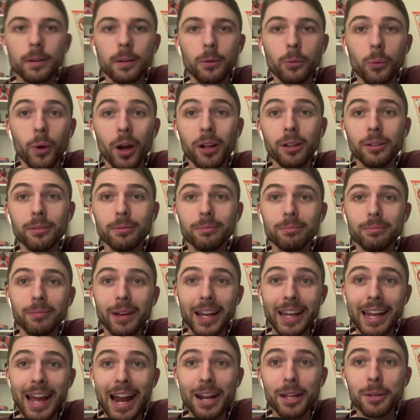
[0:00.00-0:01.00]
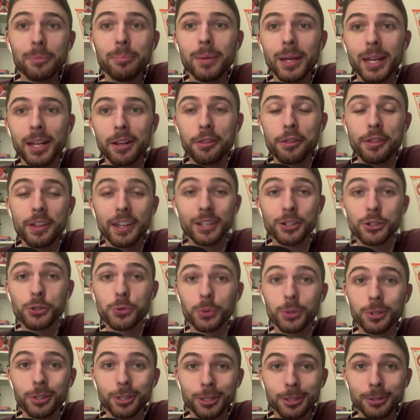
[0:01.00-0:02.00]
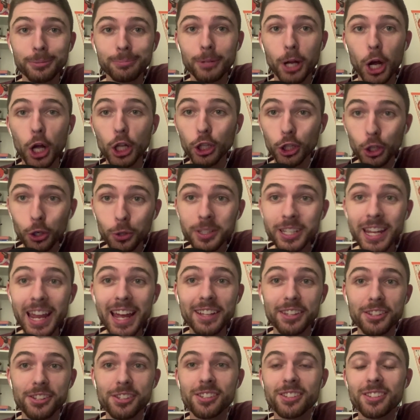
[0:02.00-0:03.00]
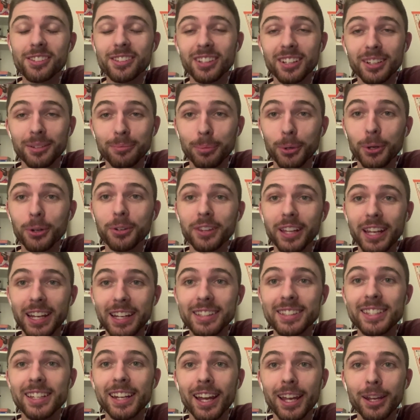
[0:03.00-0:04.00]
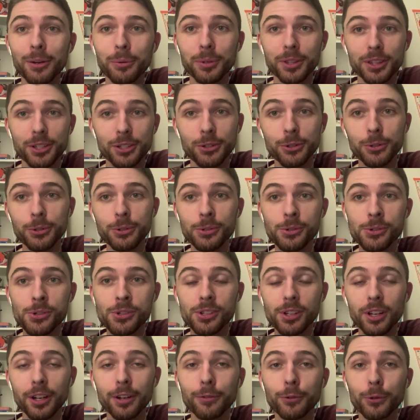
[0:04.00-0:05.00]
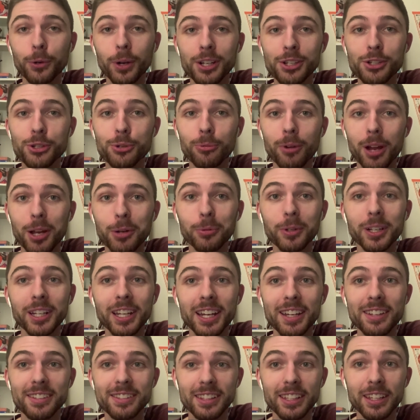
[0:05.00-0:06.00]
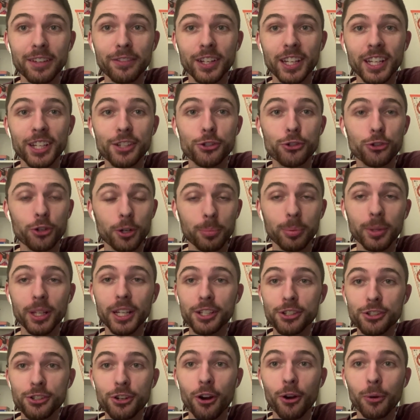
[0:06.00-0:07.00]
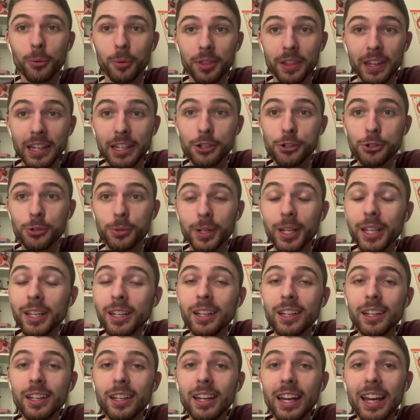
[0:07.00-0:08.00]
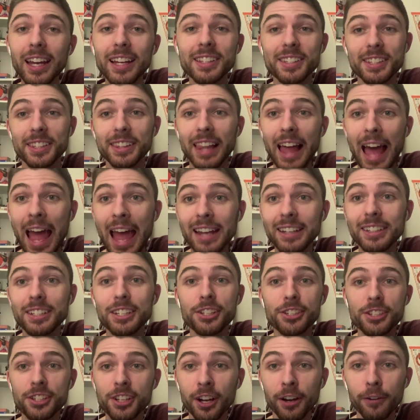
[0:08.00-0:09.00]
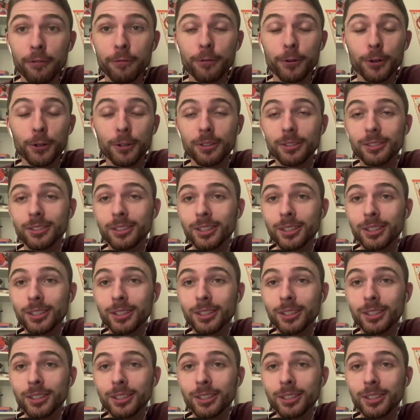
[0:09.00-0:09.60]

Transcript: Well, I gotta admit, things were a little tense in Birdland tonight with the news of Grayson Rodriguez leaving his AAA start with injury. It's lat discomfort.